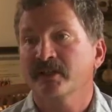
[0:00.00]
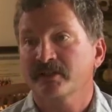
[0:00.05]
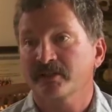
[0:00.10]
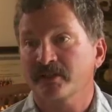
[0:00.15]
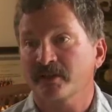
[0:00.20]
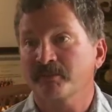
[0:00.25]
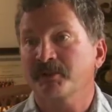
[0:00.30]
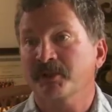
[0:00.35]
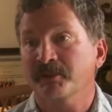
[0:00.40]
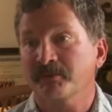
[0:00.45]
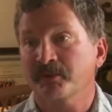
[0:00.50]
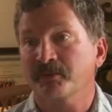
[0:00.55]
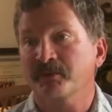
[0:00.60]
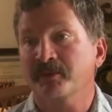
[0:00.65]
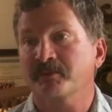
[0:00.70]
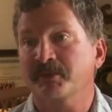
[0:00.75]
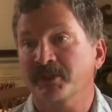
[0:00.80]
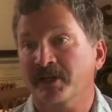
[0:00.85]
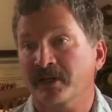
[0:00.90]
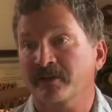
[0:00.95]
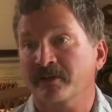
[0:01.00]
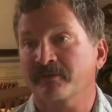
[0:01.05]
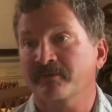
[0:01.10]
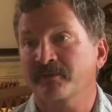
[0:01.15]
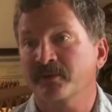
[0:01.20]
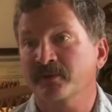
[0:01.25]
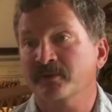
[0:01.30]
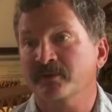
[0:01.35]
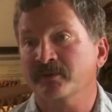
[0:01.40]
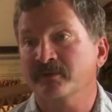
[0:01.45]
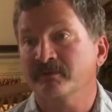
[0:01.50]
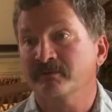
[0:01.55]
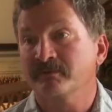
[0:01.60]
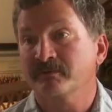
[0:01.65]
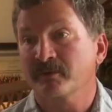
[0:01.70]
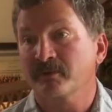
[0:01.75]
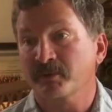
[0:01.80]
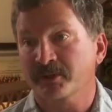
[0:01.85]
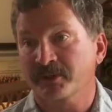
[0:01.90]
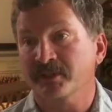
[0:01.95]
their people would be out of food
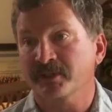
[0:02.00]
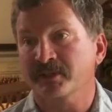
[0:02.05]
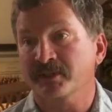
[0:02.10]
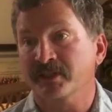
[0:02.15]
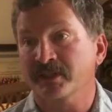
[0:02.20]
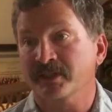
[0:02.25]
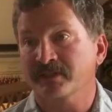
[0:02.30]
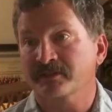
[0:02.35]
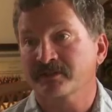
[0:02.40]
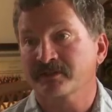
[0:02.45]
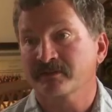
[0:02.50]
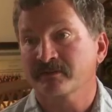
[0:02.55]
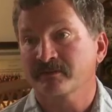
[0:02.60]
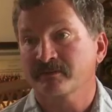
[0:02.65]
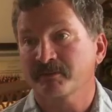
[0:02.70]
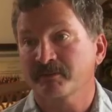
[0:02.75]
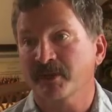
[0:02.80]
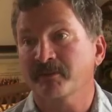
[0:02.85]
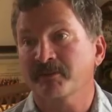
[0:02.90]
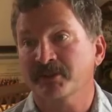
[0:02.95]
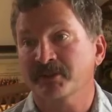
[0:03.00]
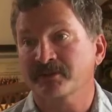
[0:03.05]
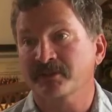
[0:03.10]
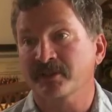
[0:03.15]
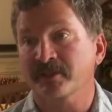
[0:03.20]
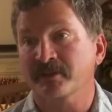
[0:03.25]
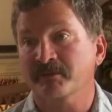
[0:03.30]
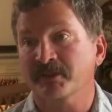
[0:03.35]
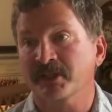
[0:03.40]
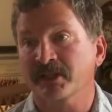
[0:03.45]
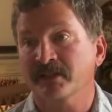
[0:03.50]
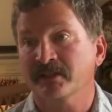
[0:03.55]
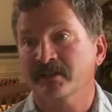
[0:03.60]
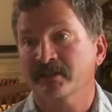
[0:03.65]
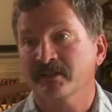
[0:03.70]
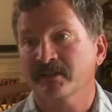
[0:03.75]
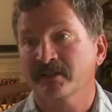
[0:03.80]
within days, maybe the same day.